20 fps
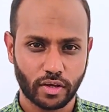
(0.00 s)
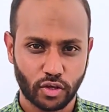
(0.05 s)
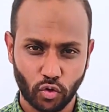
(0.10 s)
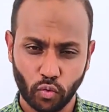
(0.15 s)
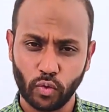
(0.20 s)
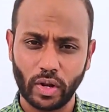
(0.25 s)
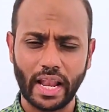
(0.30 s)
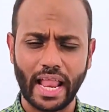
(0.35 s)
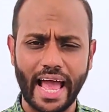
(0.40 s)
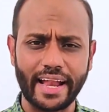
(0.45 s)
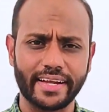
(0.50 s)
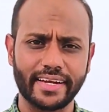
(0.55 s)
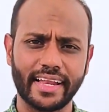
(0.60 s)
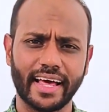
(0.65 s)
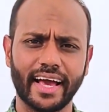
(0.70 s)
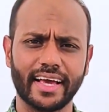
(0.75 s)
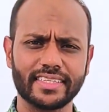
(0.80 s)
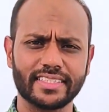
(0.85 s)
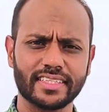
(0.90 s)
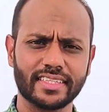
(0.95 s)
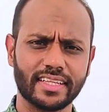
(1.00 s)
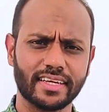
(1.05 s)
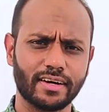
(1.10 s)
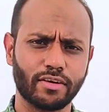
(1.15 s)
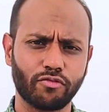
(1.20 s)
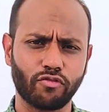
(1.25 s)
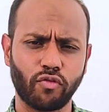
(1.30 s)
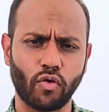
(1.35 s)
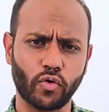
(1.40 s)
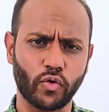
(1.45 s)
You will attach
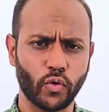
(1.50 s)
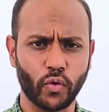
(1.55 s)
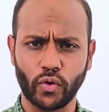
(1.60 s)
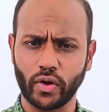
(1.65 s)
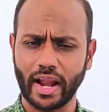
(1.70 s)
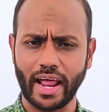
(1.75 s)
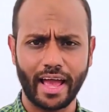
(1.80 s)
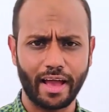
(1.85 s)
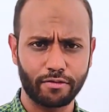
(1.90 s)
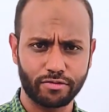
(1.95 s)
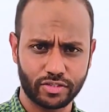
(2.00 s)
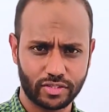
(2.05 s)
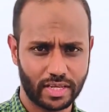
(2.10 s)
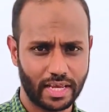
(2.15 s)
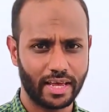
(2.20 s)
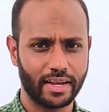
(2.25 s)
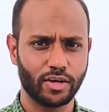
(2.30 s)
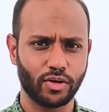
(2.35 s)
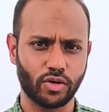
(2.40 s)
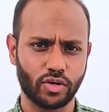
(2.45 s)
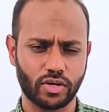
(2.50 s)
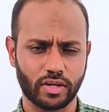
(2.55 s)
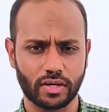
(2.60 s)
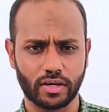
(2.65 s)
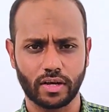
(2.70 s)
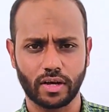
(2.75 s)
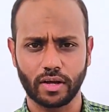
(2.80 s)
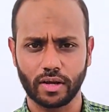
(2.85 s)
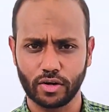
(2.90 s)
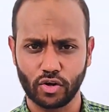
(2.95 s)
the photographs and
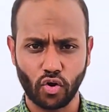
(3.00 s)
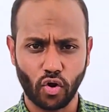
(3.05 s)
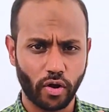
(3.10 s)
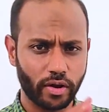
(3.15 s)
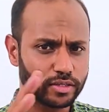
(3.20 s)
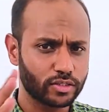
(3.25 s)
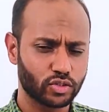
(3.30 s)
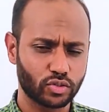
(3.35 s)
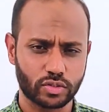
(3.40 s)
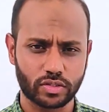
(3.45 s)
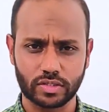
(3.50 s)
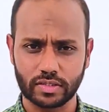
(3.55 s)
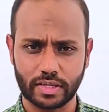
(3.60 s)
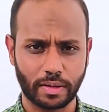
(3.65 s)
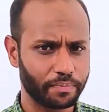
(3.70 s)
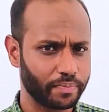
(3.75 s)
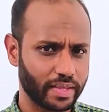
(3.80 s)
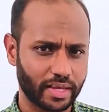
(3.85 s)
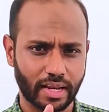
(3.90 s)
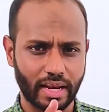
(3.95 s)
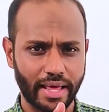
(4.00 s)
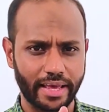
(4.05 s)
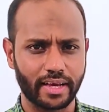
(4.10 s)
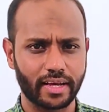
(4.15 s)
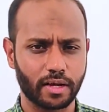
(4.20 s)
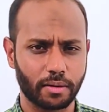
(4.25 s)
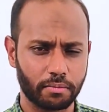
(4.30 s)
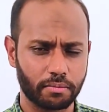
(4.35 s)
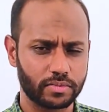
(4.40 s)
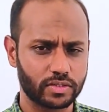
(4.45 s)
drawings, something
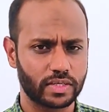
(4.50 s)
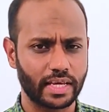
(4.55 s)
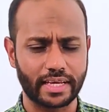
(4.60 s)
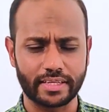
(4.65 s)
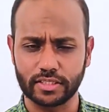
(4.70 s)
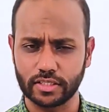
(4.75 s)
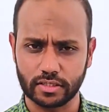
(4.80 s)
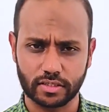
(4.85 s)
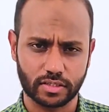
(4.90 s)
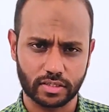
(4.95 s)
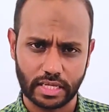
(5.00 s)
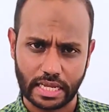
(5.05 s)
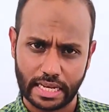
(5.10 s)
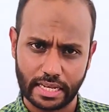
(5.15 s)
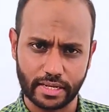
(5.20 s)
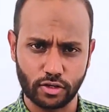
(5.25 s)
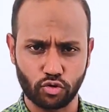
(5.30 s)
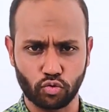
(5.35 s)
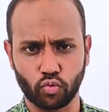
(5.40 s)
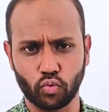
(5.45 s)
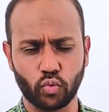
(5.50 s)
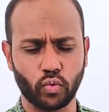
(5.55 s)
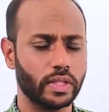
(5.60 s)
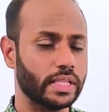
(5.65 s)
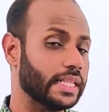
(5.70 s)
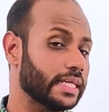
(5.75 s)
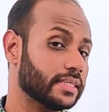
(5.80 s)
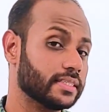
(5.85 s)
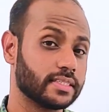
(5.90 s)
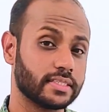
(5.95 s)
like sketches, into
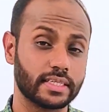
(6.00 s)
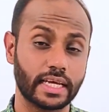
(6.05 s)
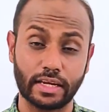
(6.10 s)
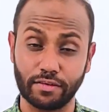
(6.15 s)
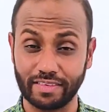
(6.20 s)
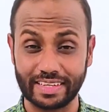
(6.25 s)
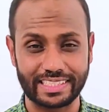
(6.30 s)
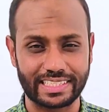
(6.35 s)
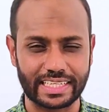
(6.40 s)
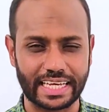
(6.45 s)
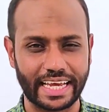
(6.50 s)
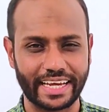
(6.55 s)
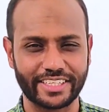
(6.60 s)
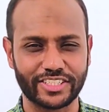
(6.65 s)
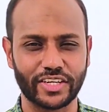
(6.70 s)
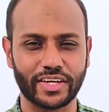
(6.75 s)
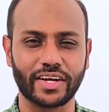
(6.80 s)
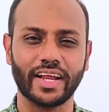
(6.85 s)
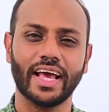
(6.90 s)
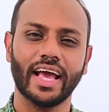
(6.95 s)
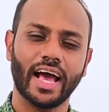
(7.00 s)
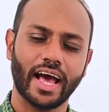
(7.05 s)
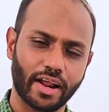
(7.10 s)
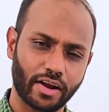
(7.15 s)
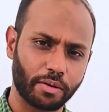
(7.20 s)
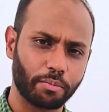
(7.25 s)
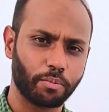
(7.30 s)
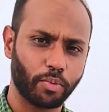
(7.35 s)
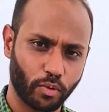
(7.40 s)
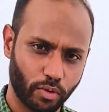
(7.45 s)
this investigation
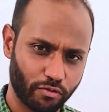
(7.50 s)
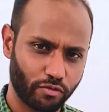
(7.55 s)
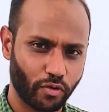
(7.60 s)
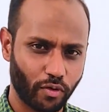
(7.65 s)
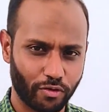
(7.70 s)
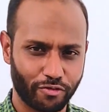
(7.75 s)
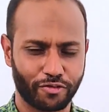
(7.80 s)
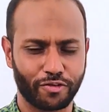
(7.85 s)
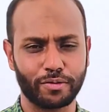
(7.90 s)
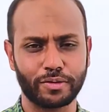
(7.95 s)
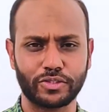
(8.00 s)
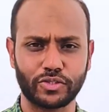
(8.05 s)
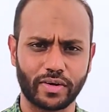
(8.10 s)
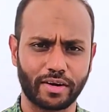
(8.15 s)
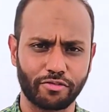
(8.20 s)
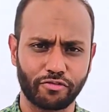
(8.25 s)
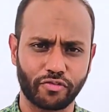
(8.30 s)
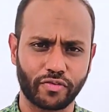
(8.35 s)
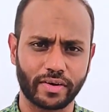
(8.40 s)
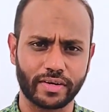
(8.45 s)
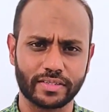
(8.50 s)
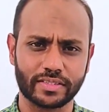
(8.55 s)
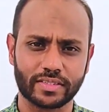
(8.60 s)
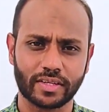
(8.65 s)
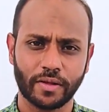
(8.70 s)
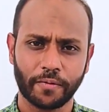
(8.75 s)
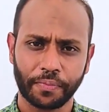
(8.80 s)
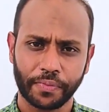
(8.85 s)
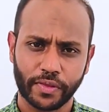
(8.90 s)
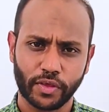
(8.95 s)
report for future reference.